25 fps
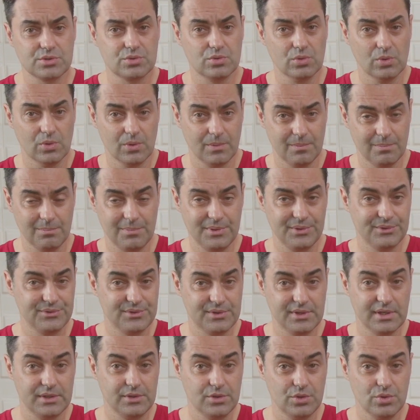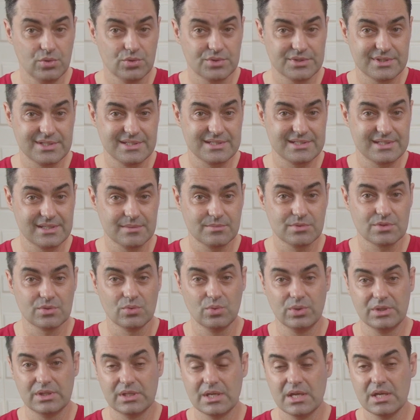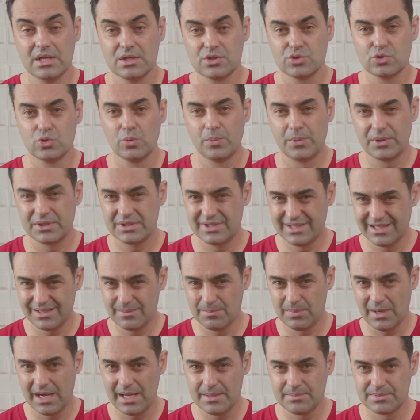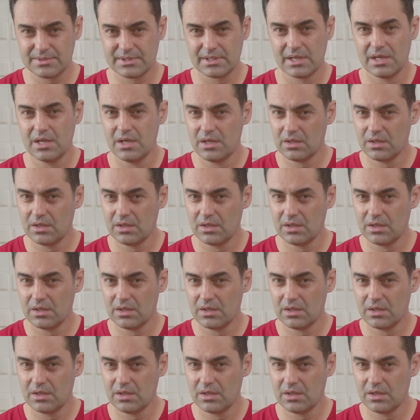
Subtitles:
to build their new systems with super thick pipes,